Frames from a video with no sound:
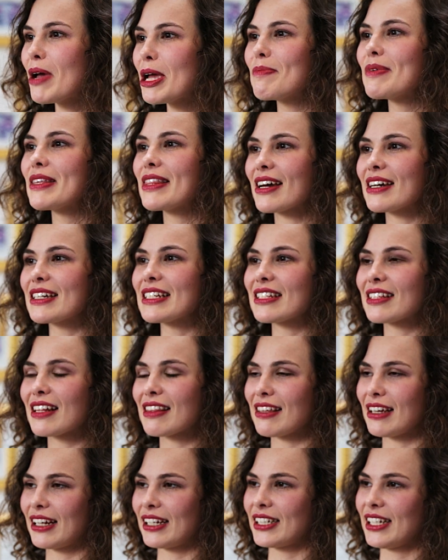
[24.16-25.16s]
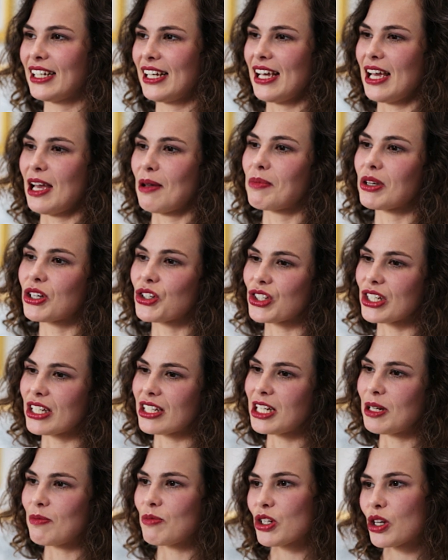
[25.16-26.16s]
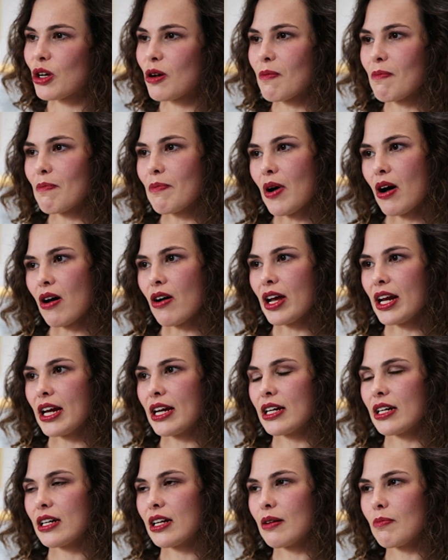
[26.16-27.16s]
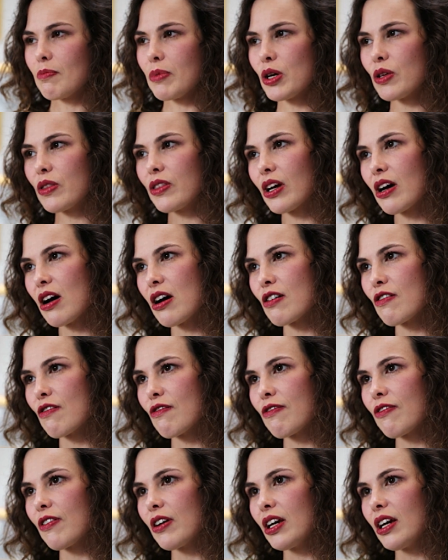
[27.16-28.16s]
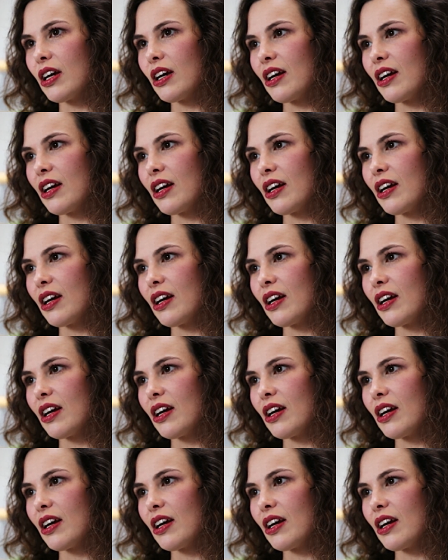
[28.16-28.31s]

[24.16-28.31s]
maybe that is the thing, because it seemed to combine both the kind of